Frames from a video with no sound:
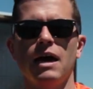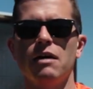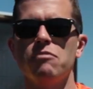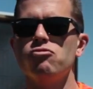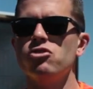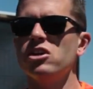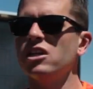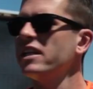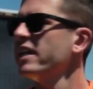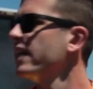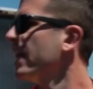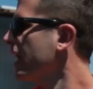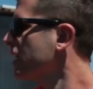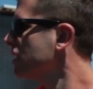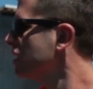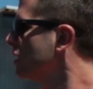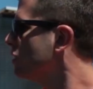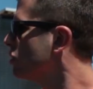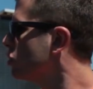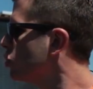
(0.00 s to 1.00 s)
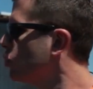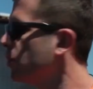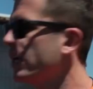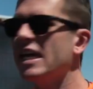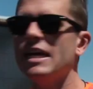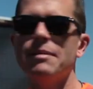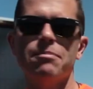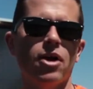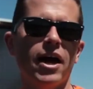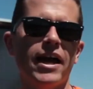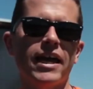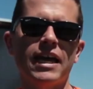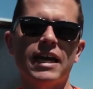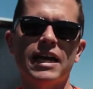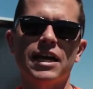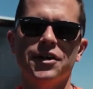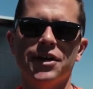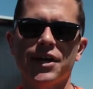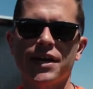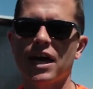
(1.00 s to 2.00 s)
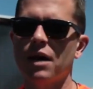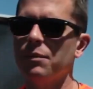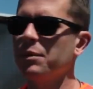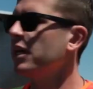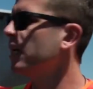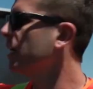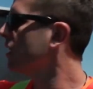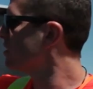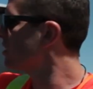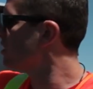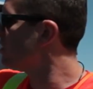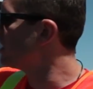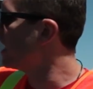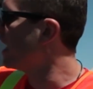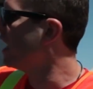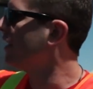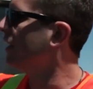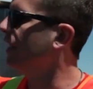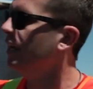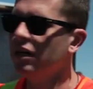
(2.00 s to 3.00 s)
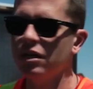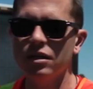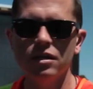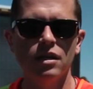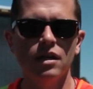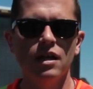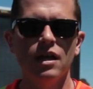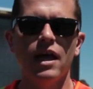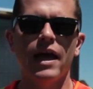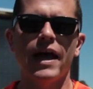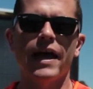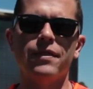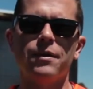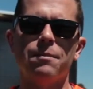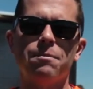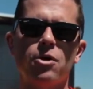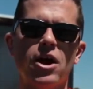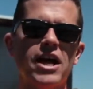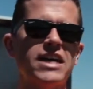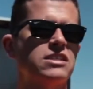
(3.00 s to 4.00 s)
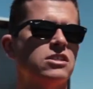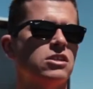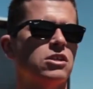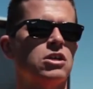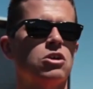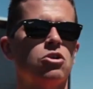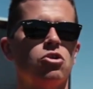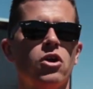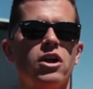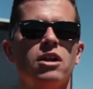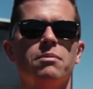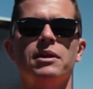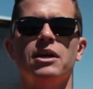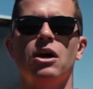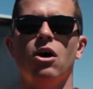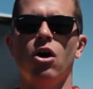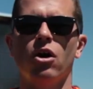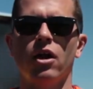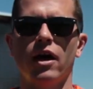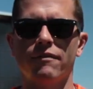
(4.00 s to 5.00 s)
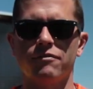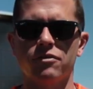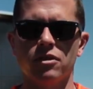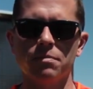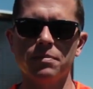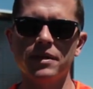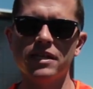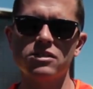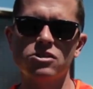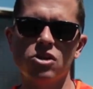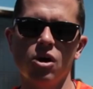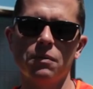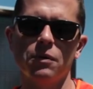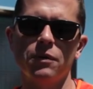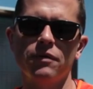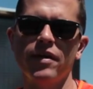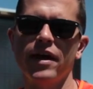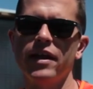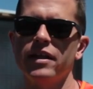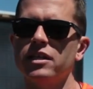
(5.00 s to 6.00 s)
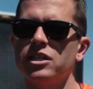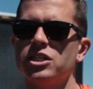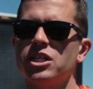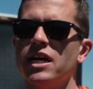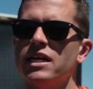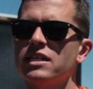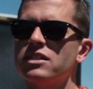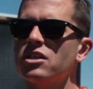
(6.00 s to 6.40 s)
Really actually tricky braking area coming in because it's downhill and the brakes are incredibly hot after the big stop that we've had at the chase.